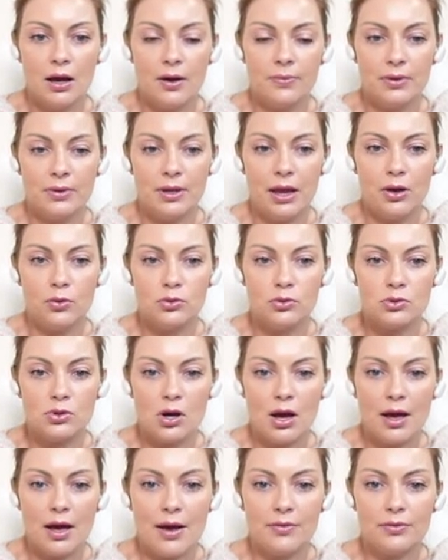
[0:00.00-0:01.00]
Um, they
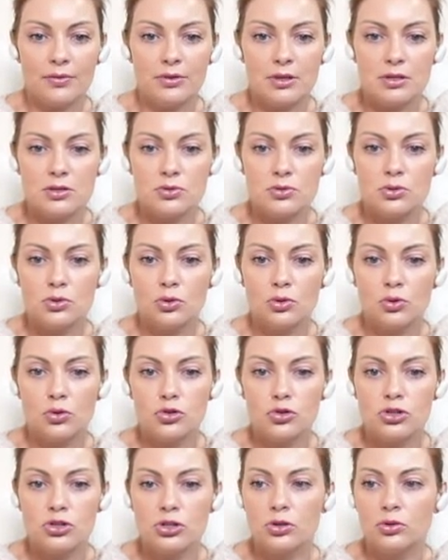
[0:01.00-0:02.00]
also have this
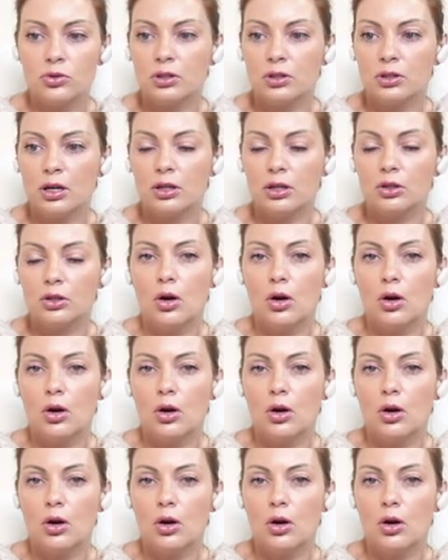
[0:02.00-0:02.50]
tool shield